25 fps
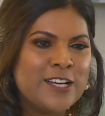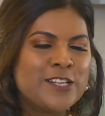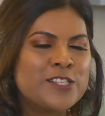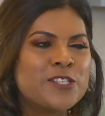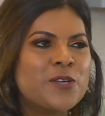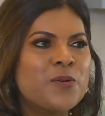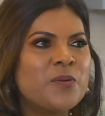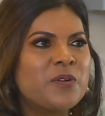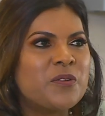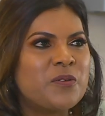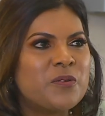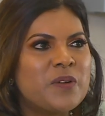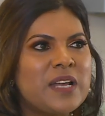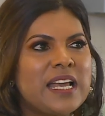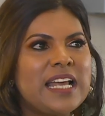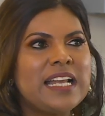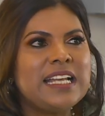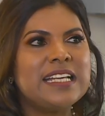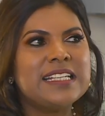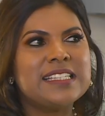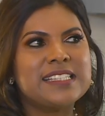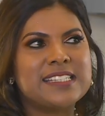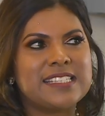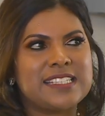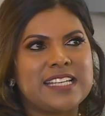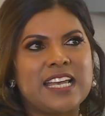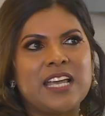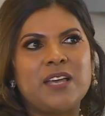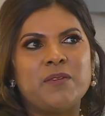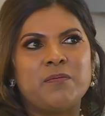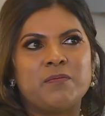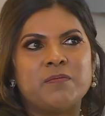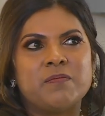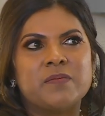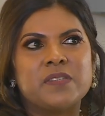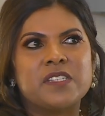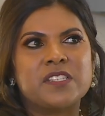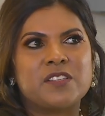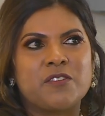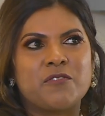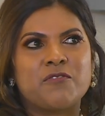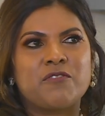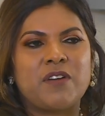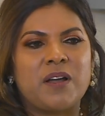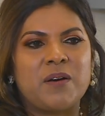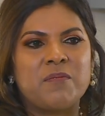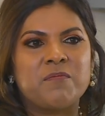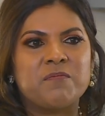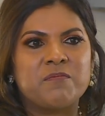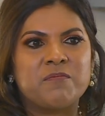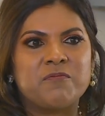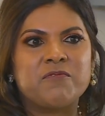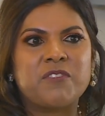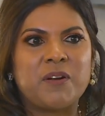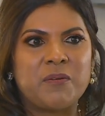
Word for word: So it really stems from,